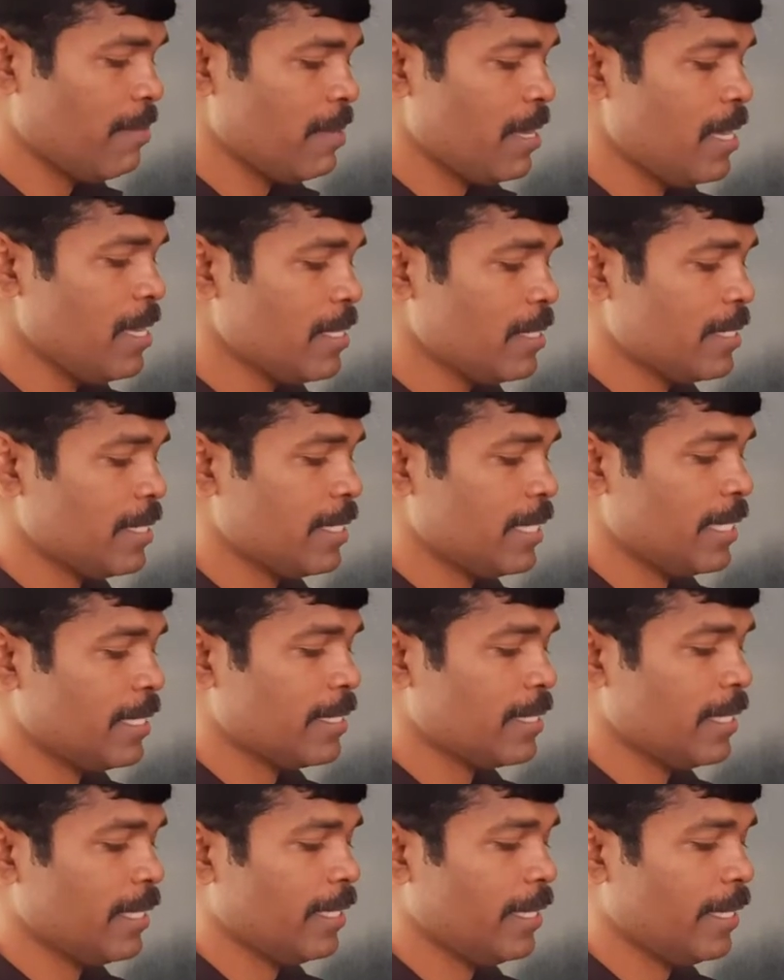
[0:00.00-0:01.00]
is
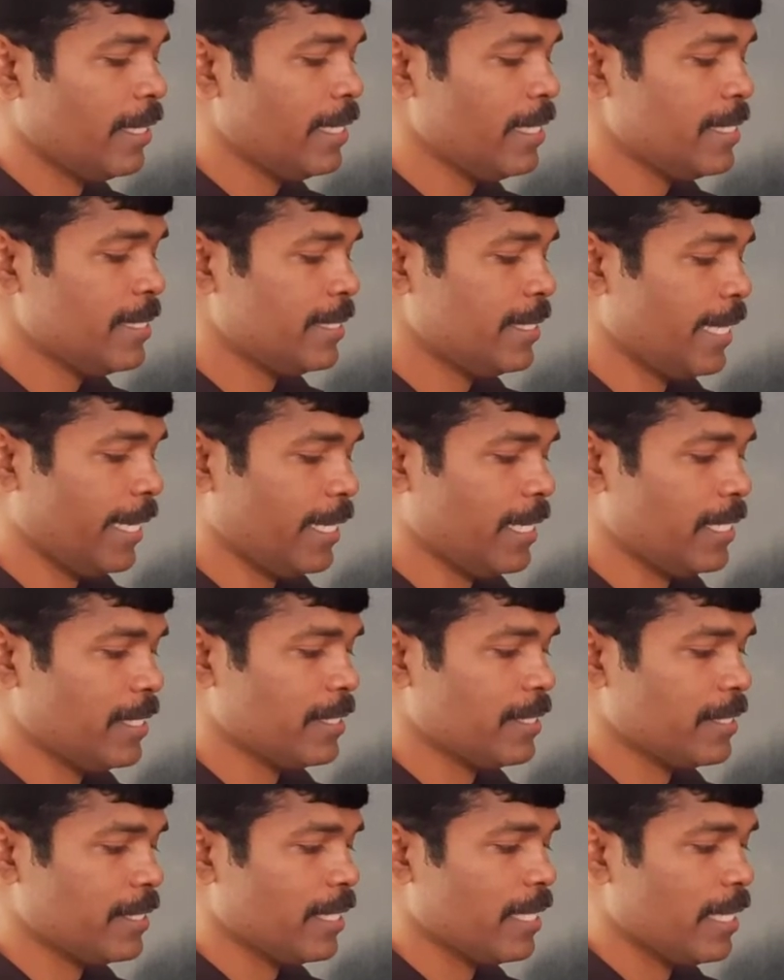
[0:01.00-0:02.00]
600
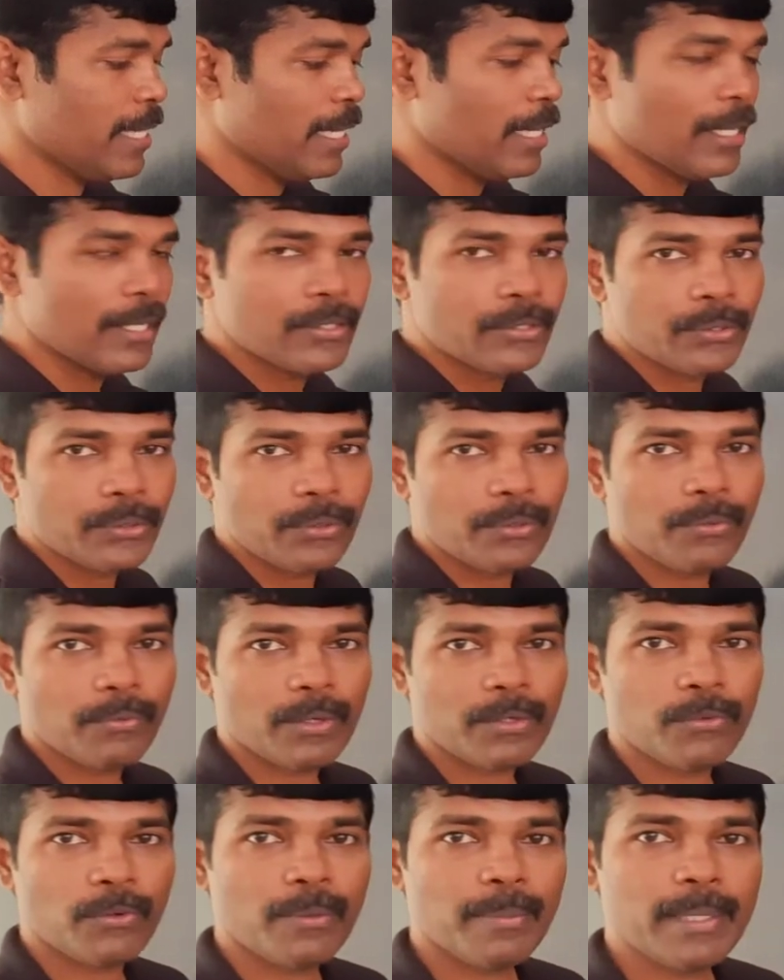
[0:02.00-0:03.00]
seconds. So
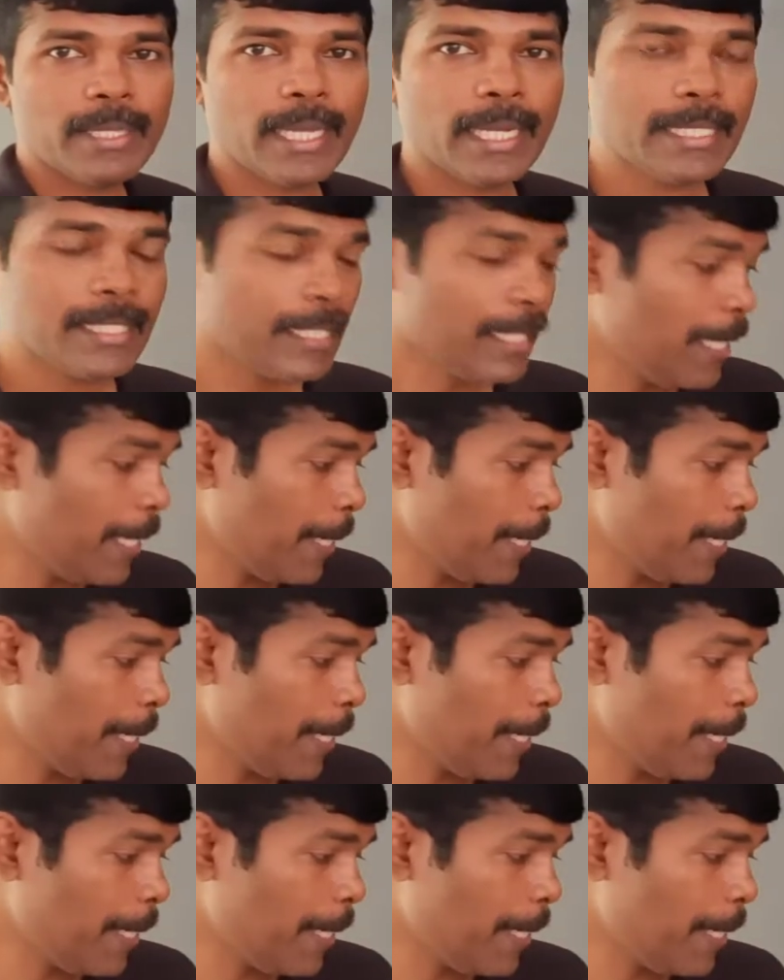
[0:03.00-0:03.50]
what would be the answer